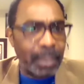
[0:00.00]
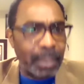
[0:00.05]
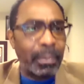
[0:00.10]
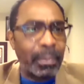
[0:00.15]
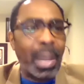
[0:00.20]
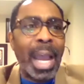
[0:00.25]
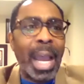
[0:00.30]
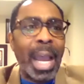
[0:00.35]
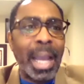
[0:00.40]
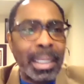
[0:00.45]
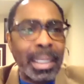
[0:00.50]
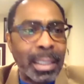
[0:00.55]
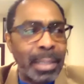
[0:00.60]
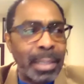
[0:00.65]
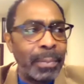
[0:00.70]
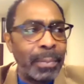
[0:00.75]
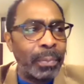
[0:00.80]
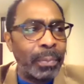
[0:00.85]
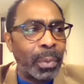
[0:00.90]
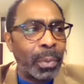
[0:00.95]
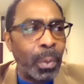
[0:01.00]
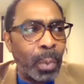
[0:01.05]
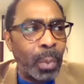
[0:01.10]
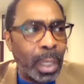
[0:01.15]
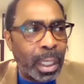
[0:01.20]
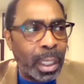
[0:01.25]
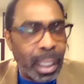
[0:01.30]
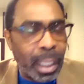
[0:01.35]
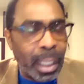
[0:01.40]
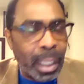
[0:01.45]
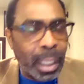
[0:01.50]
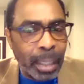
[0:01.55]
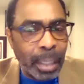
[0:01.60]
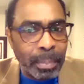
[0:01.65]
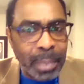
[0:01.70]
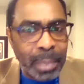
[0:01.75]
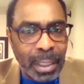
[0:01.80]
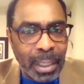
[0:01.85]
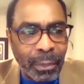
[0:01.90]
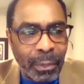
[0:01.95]
as we
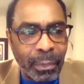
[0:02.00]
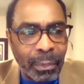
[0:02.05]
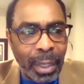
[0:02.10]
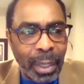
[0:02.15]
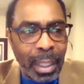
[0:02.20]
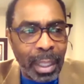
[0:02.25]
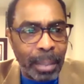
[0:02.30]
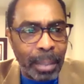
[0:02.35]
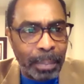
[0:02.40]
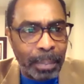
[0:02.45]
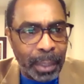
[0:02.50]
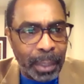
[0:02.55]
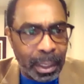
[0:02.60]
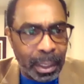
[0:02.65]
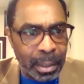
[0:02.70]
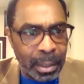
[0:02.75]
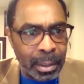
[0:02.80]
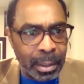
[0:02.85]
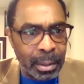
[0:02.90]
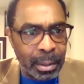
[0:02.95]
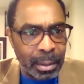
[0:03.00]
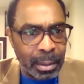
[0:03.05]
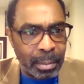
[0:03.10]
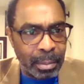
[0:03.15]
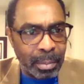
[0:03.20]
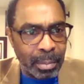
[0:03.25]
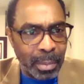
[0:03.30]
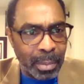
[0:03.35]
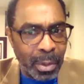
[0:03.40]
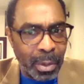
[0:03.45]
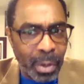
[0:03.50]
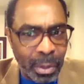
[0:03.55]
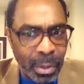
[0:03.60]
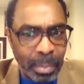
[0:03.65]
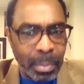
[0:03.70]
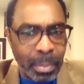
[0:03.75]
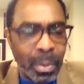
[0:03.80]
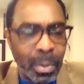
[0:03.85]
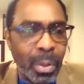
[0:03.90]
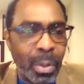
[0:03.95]
keep developing more
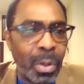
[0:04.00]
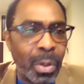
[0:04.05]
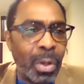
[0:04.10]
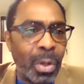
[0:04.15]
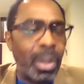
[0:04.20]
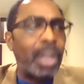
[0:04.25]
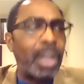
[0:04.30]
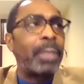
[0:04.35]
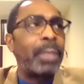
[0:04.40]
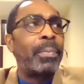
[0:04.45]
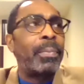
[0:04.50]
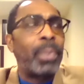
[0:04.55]
and more,